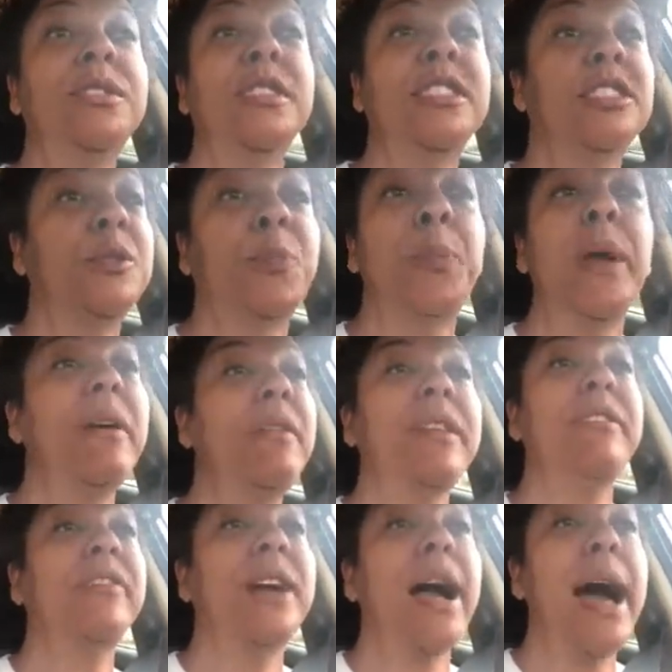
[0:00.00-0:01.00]
the spirit
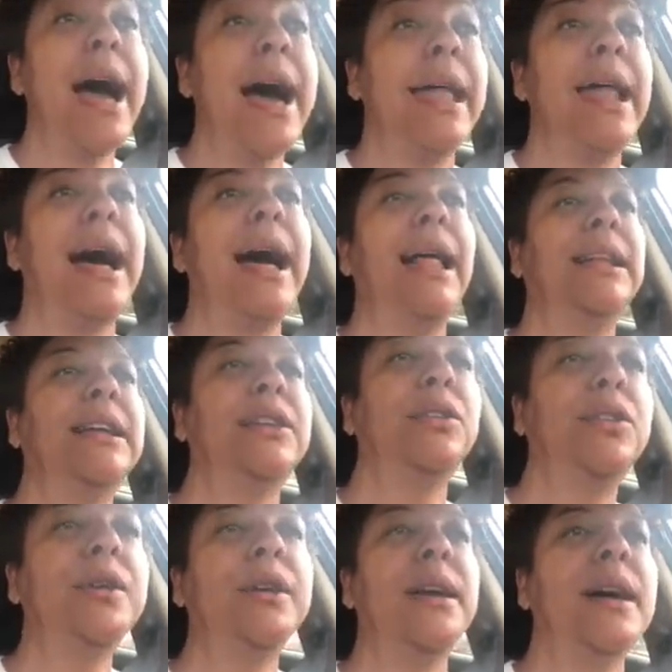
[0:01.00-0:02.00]
of God.
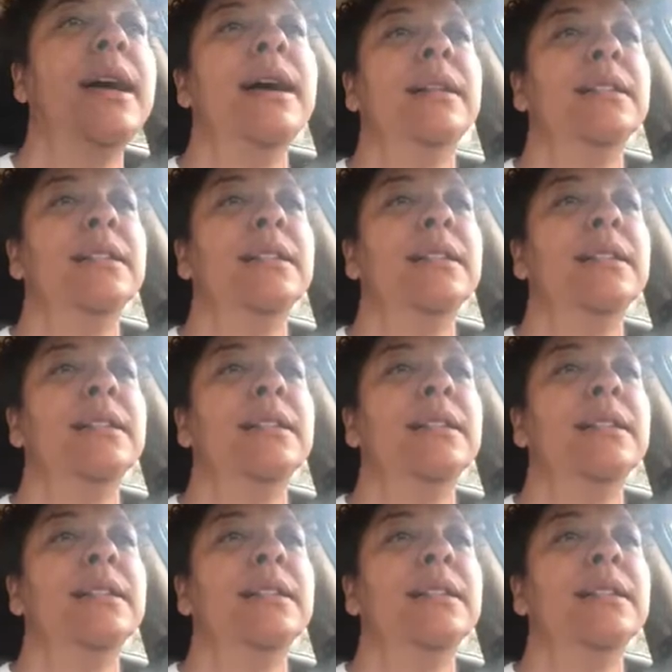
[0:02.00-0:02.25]
Hallelujah.